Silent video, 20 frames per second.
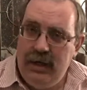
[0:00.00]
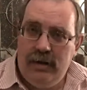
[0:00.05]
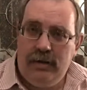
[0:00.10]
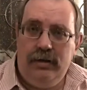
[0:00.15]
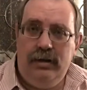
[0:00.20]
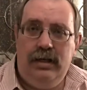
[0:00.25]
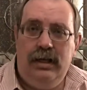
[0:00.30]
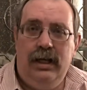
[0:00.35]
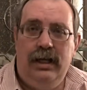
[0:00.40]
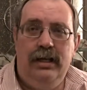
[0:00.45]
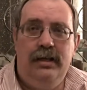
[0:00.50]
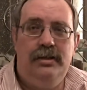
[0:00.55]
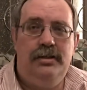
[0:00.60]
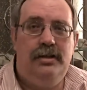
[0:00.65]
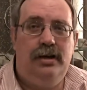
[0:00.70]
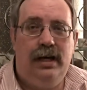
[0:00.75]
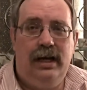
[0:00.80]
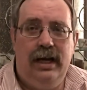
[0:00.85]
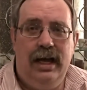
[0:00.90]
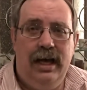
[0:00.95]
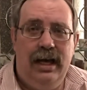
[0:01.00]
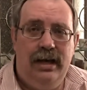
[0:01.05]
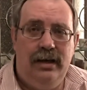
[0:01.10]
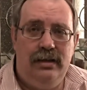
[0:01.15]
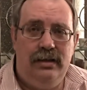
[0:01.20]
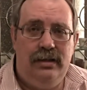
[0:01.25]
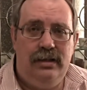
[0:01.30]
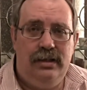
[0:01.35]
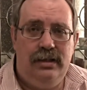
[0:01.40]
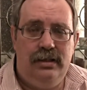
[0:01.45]
now I'm going to tell you straight
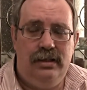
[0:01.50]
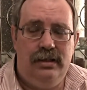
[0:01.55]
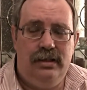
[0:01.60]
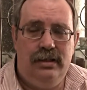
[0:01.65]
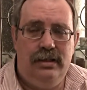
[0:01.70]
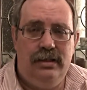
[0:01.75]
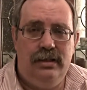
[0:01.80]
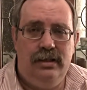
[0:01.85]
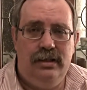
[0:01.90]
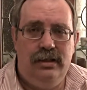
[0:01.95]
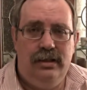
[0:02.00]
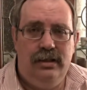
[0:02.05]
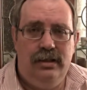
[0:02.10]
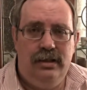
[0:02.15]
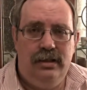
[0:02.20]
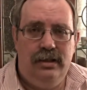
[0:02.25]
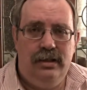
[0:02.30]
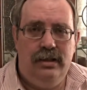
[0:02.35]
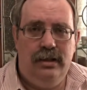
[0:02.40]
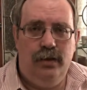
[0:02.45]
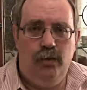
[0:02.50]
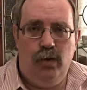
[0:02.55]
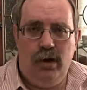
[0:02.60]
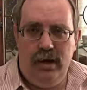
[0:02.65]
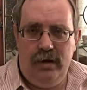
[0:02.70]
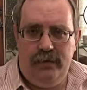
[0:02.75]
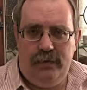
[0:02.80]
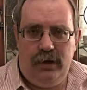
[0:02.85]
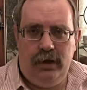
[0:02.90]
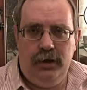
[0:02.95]
out. The
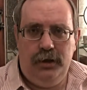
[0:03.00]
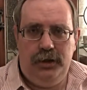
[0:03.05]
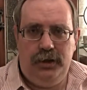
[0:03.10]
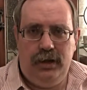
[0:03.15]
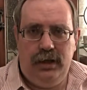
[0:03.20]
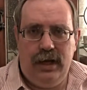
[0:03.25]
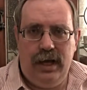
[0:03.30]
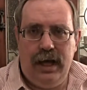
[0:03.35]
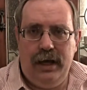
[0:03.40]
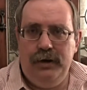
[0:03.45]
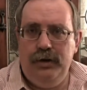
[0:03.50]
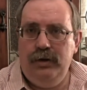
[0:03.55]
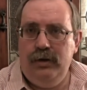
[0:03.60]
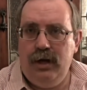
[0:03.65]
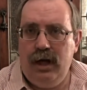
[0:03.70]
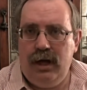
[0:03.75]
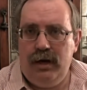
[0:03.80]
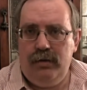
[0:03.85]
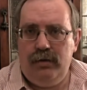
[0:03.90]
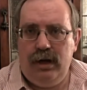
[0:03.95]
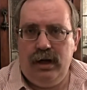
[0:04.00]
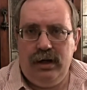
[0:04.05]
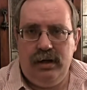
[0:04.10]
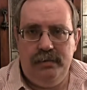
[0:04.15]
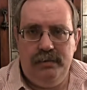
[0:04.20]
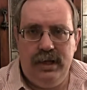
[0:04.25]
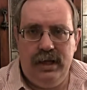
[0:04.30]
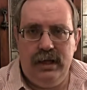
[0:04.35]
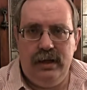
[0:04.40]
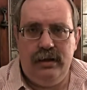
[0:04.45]
one version I do not
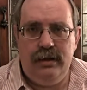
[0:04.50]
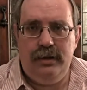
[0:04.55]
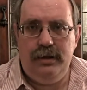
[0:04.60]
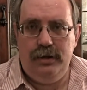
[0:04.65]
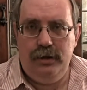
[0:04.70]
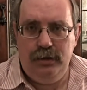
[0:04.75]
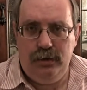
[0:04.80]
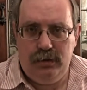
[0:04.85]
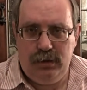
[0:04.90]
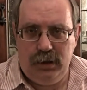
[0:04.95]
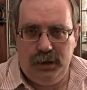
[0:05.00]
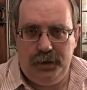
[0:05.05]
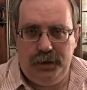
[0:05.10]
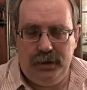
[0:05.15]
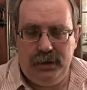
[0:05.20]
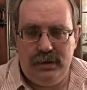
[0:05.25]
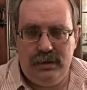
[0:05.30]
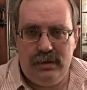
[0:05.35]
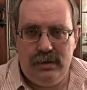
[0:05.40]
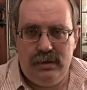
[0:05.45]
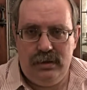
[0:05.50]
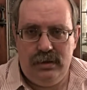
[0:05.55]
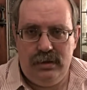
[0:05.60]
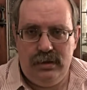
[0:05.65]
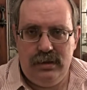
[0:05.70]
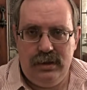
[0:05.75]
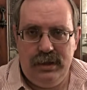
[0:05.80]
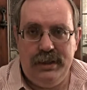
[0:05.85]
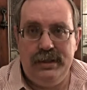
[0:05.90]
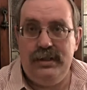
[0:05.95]
recommend to new Christians
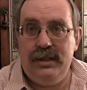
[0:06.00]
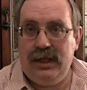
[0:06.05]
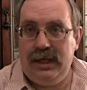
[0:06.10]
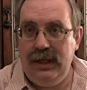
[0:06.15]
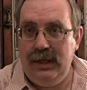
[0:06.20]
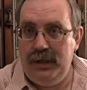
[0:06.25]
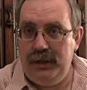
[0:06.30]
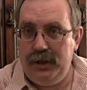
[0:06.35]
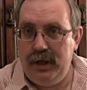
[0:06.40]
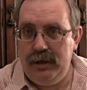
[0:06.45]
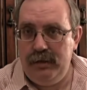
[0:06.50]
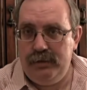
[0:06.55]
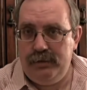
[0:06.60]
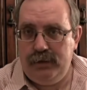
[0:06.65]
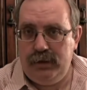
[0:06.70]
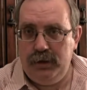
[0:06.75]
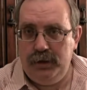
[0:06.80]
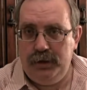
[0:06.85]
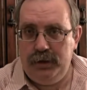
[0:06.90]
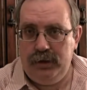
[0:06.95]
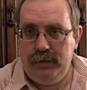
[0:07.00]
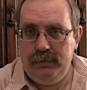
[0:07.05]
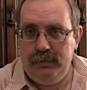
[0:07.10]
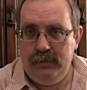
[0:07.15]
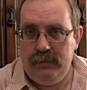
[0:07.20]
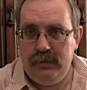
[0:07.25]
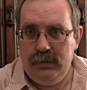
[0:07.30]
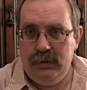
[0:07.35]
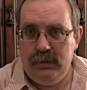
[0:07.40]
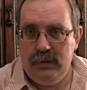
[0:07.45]
is the King James Version.
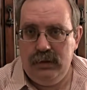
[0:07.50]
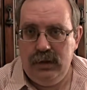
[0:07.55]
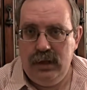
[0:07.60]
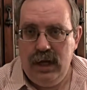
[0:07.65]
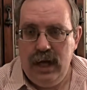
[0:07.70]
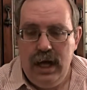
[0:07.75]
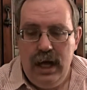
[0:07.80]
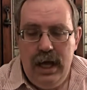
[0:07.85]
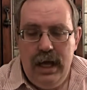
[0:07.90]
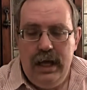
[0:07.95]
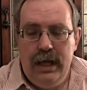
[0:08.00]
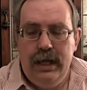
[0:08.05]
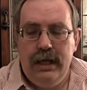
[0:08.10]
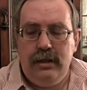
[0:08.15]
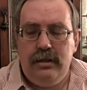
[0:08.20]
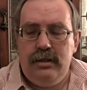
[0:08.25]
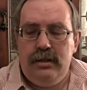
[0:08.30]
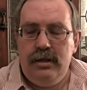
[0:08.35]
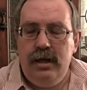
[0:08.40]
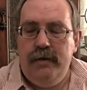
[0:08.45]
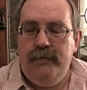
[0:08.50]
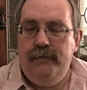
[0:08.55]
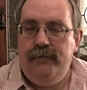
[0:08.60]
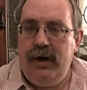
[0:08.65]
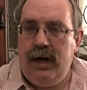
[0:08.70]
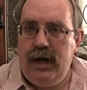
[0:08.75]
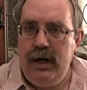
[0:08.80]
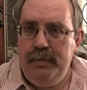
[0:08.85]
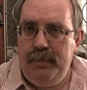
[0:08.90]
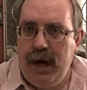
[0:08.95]
It's
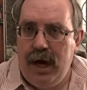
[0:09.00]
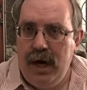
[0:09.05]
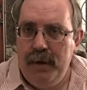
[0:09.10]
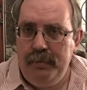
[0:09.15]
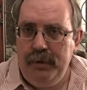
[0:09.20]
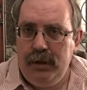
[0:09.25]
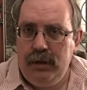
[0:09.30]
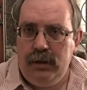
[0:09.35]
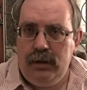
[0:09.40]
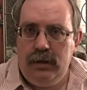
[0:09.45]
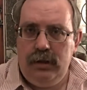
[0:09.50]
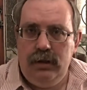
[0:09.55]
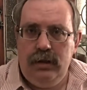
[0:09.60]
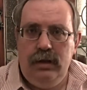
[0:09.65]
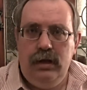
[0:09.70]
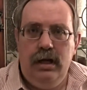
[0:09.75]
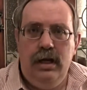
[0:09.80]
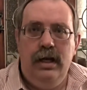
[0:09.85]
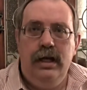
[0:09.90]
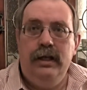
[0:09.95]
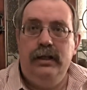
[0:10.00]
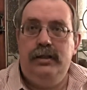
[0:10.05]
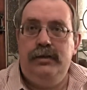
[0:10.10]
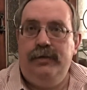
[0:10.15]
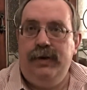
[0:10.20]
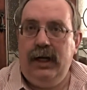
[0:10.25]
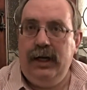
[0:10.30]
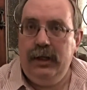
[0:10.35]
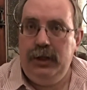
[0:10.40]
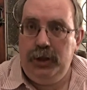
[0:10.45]
very popular. It's
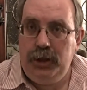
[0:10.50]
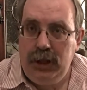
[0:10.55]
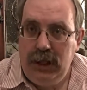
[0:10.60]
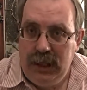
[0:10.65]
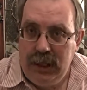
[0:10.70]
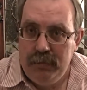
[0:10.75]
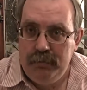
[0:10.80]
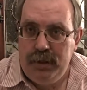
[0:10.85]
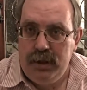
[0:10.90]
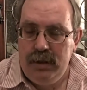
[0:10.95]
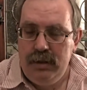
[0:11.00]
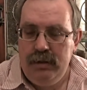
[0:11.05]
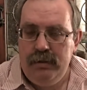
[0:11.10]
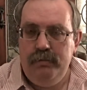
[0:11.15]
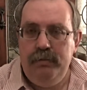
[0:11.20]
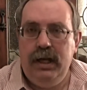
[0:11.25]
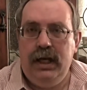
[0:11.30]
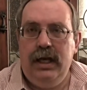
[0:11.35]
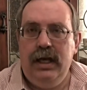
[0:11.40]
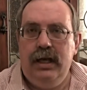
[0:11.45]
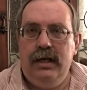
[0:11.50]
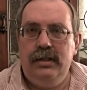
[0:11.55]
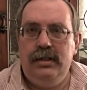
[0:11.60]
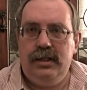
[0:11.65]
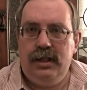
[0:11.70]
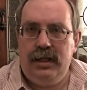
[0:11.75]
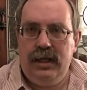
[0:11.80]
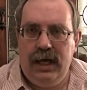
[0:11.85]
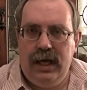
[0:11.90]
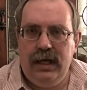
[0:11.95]
very cheap
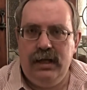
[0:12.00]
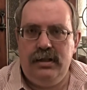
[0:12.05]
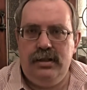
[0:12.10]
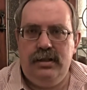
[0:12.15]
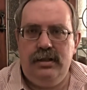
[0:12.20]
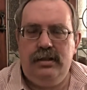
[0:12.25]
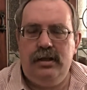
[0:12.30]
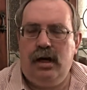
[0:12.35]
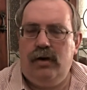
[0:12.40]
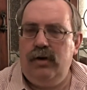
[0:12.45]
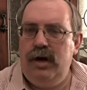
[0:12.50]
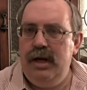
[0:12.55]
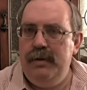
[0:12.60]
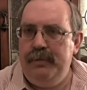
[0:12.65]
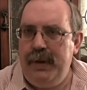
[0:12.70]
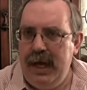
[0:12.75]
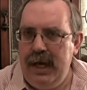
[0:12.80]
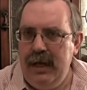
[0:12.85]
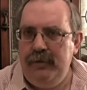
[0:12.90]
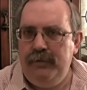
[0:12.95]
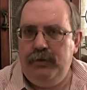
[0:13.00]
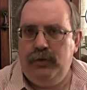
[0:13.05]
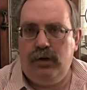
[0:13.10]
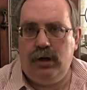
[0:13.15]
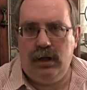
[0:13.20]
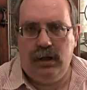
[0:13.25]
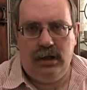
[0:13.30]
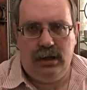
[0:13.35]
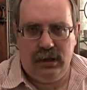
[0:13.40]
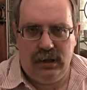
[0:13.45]
because the text is already paid
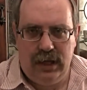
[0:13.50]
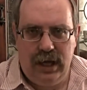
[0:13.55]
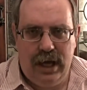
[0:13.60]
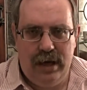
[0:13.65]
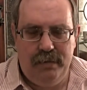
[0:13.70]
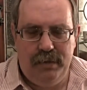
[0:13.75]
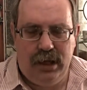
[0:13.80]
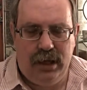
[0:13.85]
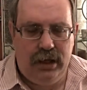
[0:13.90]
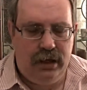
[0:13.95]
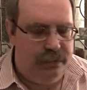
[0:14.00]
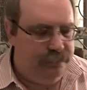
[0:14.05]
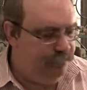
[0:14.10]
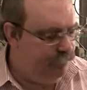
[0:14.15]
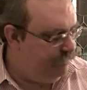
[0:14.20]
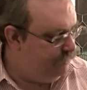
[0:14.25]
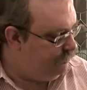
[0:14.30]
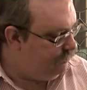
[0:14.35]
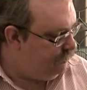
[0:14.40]
for a long time ago.